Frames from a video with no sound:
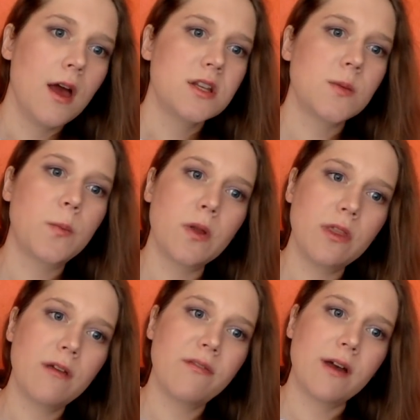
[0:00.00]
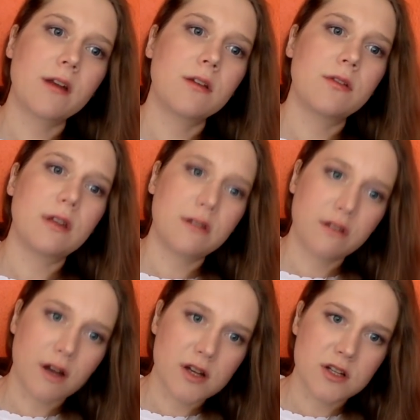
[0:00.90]
To put the effect of such
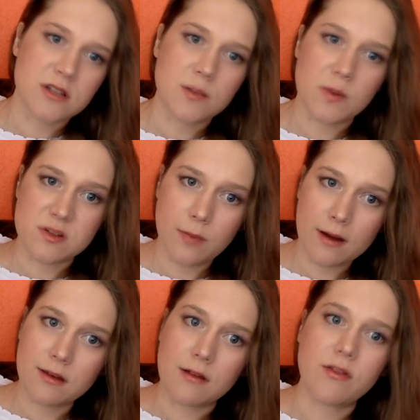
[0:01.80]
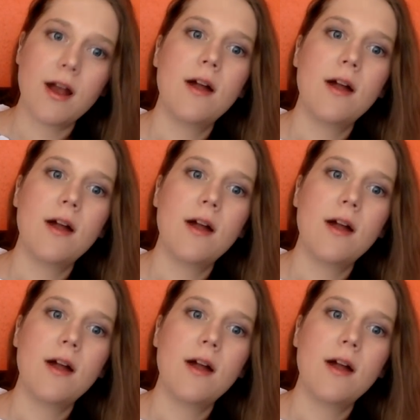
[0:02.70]
charges into perspective,